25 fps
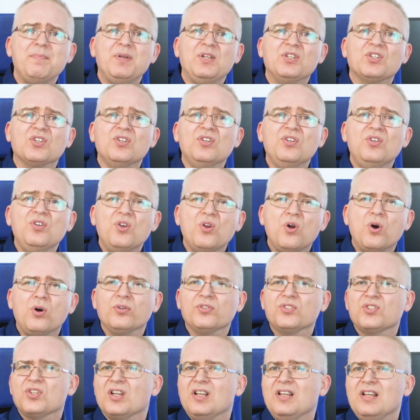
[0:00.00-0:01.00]
is
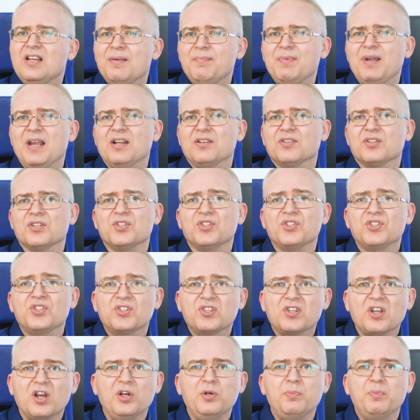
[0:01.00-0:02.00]
not to limit the
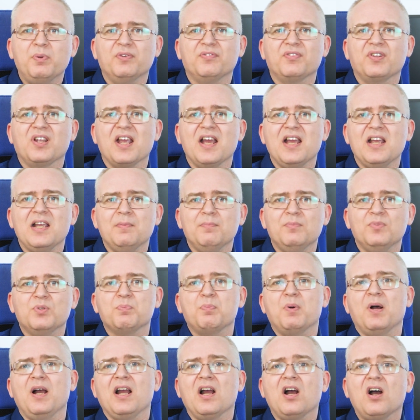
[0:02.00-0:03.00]
scope of games
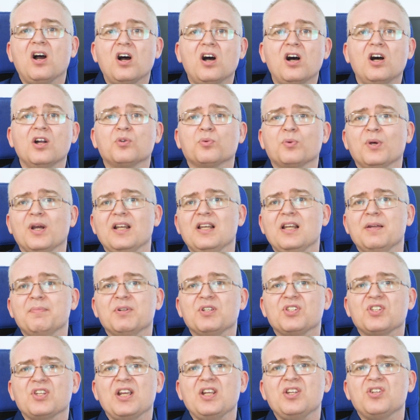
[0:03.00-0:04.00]
by hardware
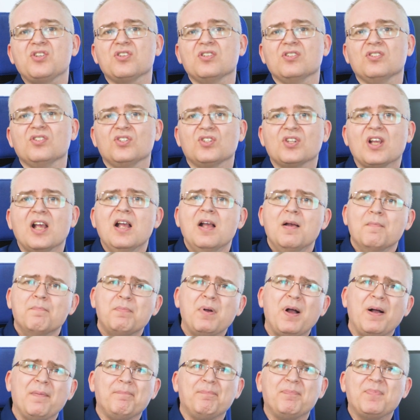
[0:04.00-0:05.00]
limitations,
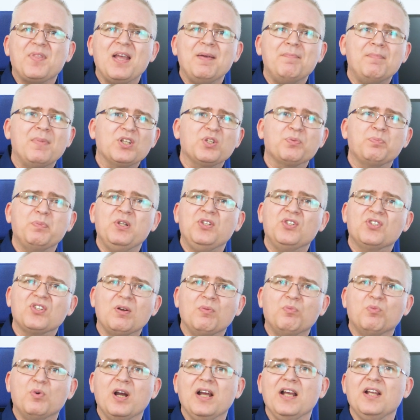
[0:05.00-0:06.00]
but there must be
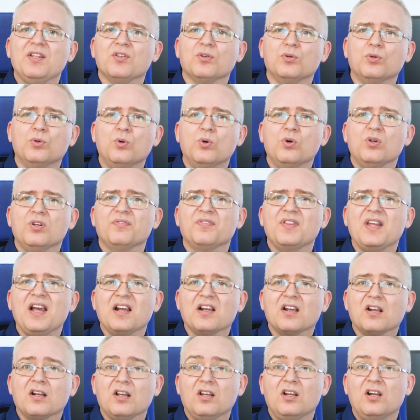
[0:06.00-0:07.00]
some way that all of
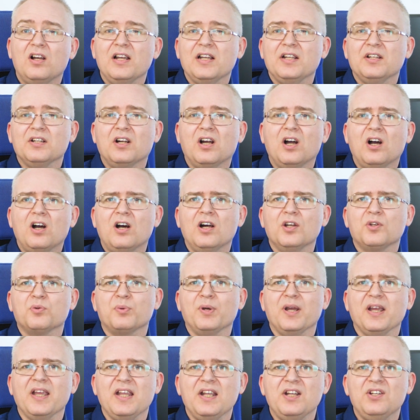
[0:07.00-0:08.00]
that client
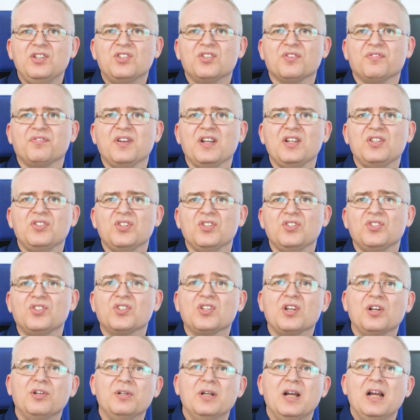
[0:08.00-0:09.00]
hardware interfaces,
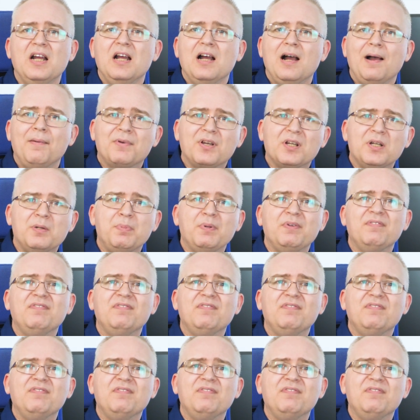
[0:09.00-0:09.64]
so I'm going to be